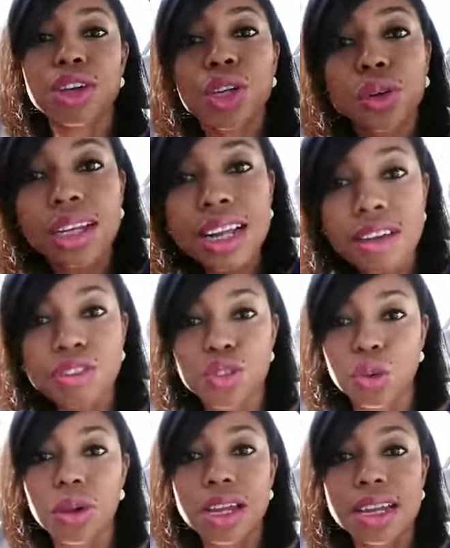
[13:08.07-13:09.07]
You can have
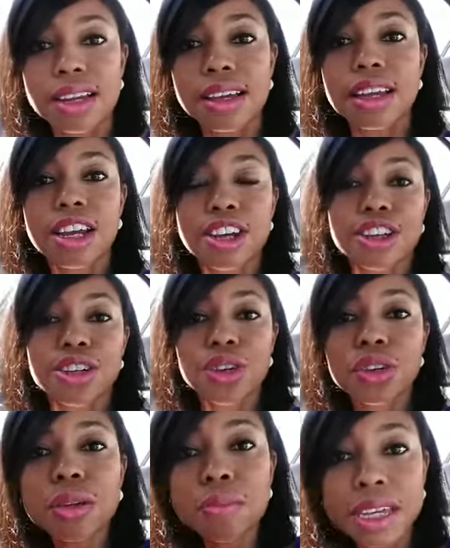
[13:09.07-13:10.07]
joy in it.
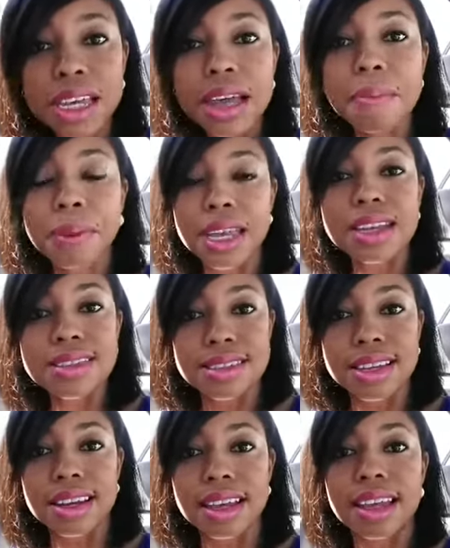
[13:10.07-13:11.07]
You can be at
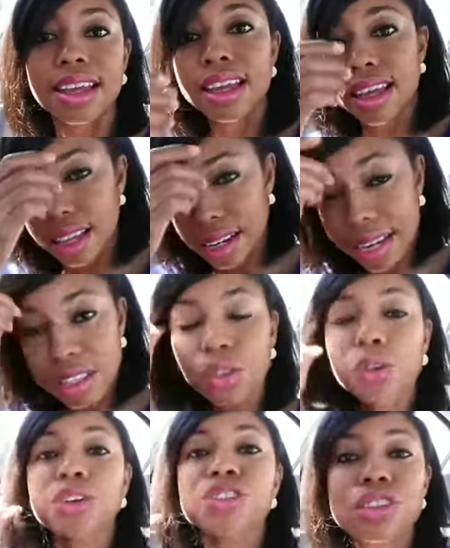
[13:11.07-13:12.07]
peace in it. Like the
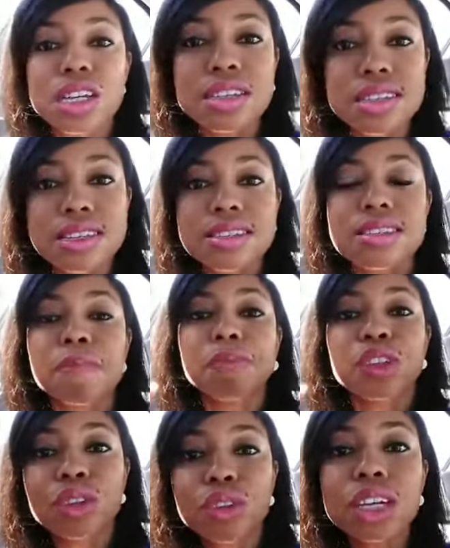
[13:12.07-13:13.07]
Lord Jesus,
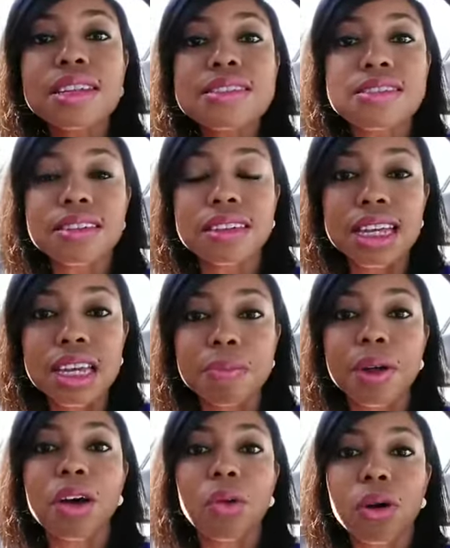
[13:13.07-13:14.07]
you can
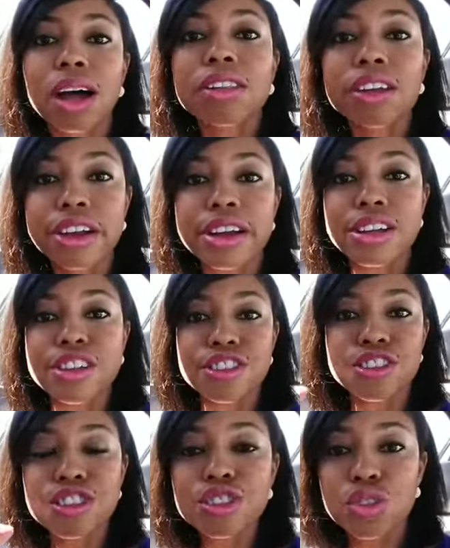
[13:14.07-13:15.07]
sleep while there
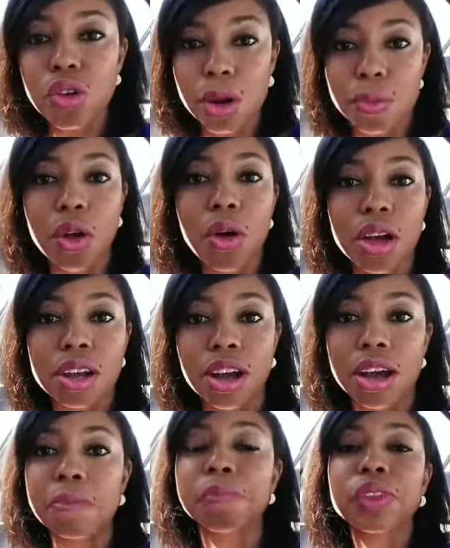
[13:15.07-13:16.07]
is a storm going
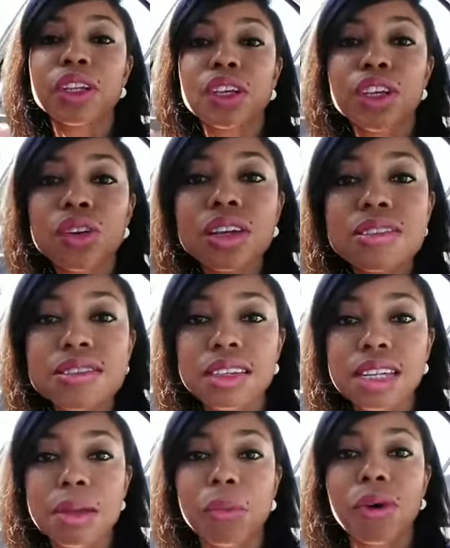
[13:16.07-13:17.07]
on. You can
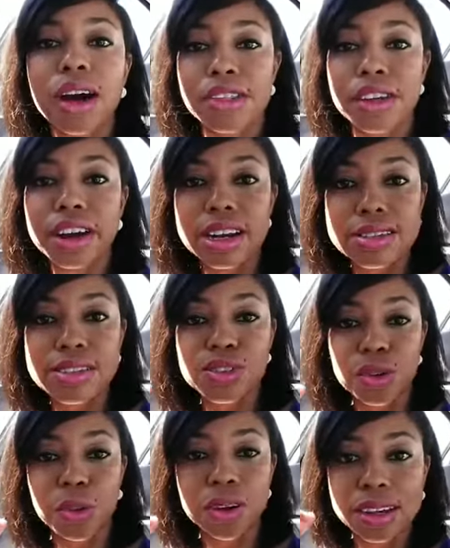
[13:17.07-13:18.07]
sleep while there is a
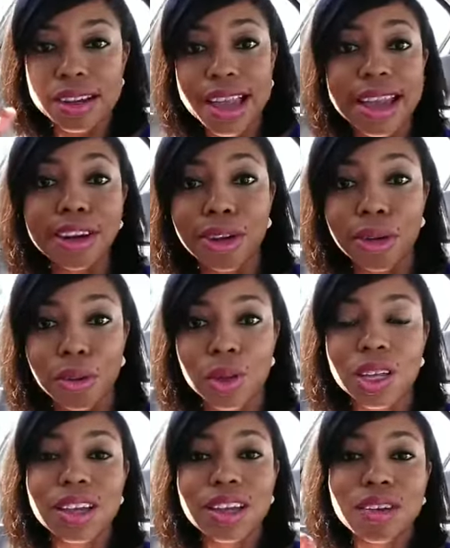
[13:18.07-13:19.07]

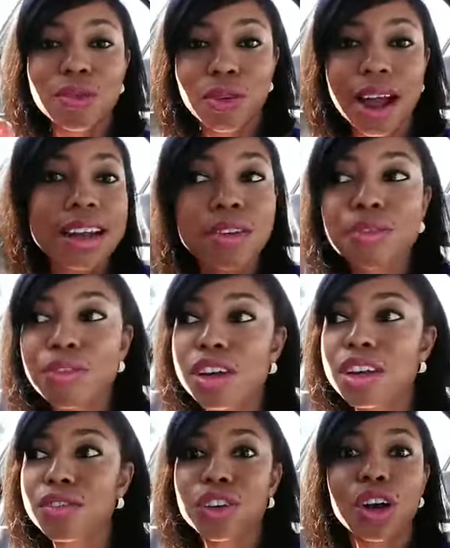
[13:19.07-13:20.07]
tornado right in
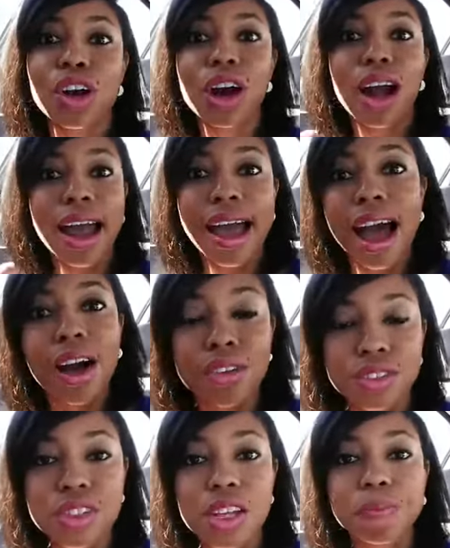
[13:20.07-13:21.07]
front of your
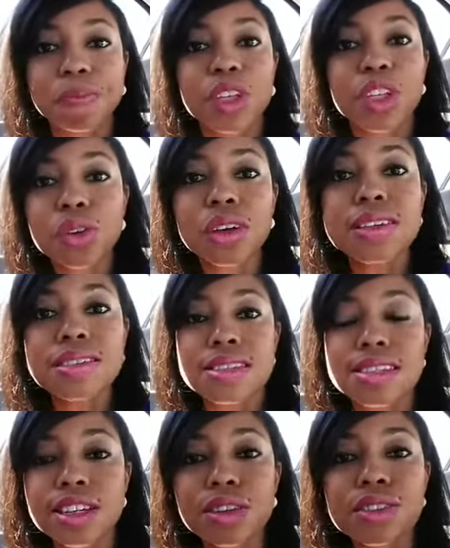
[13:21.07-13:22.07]
house. You can
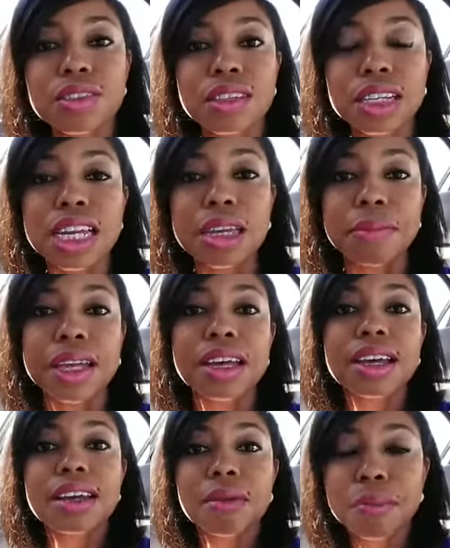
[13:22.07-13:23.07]
still sleep.
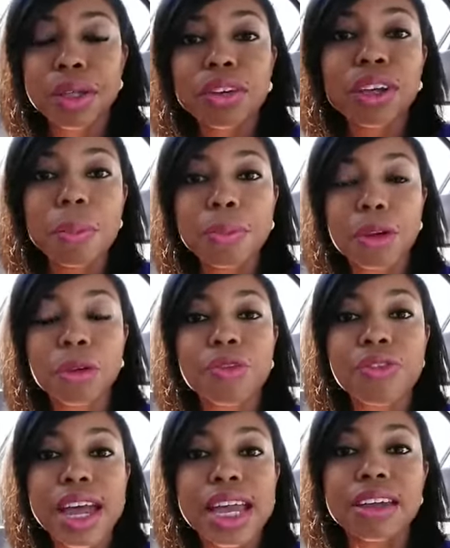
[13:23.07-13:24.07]
Build up your
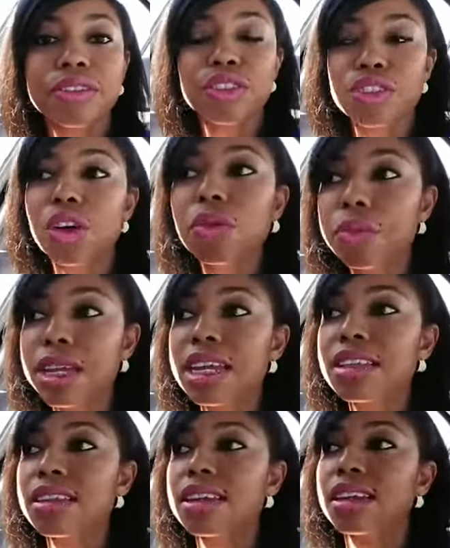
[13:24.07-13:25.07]
faith. Don't
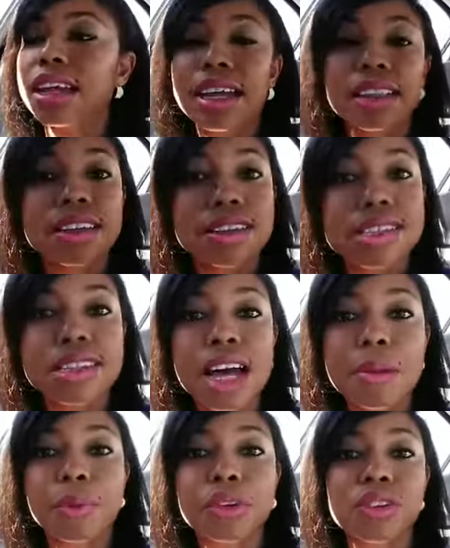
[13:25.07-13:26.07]
be like the
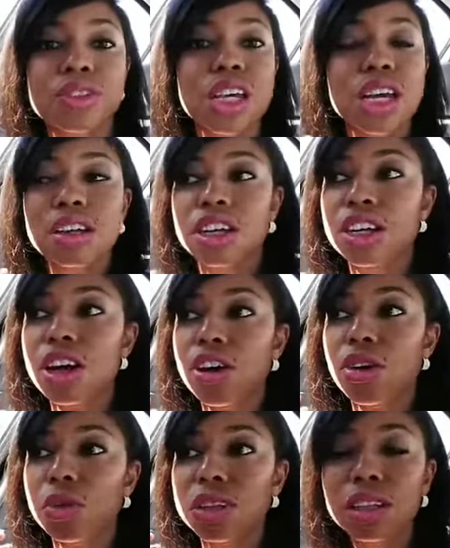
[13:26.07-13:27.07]
disciples, you
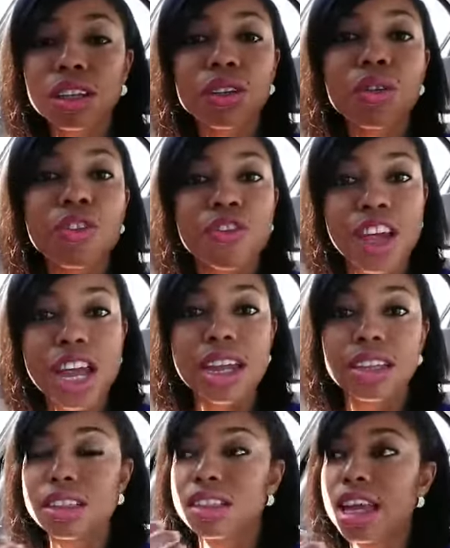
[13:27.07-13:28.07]
know, with little
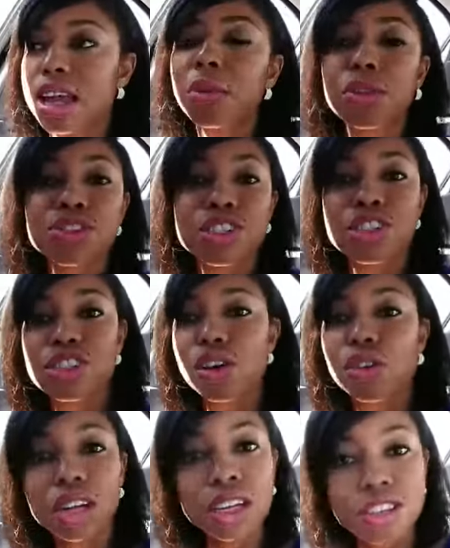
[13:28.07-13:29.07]
faith. They were just
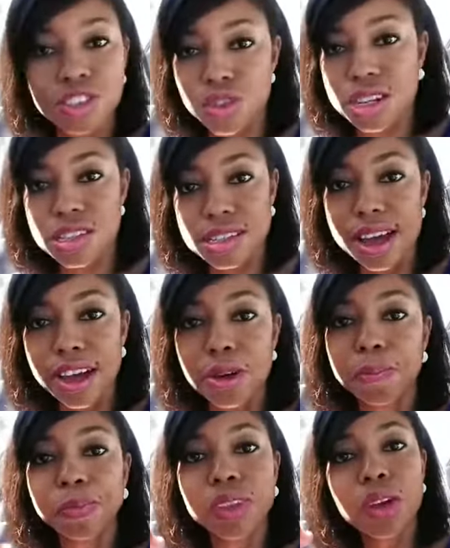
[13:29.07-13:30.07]
totally stressed
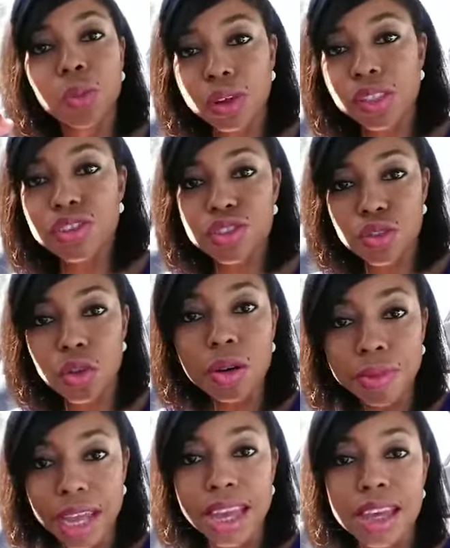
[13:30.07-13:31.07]
out when the
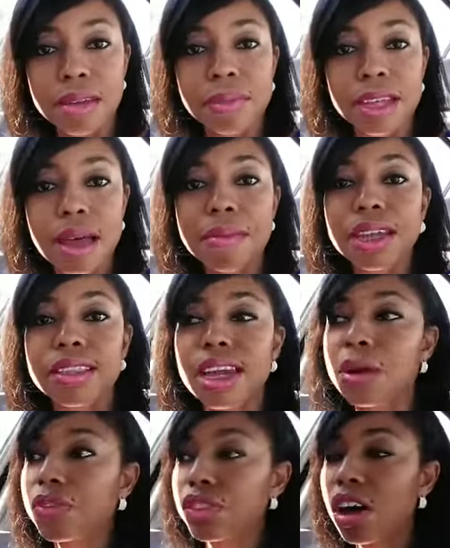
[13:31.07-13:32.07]
storm came. I mean,
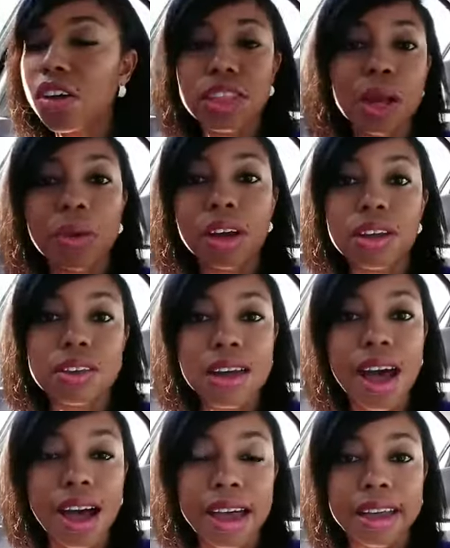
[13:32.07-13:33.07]
they thought they were going to
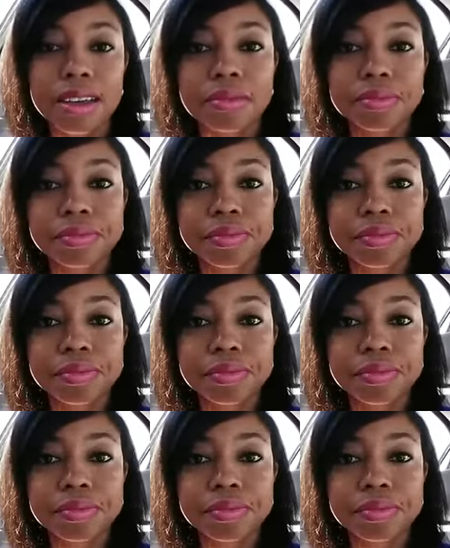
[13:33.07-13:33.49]
die.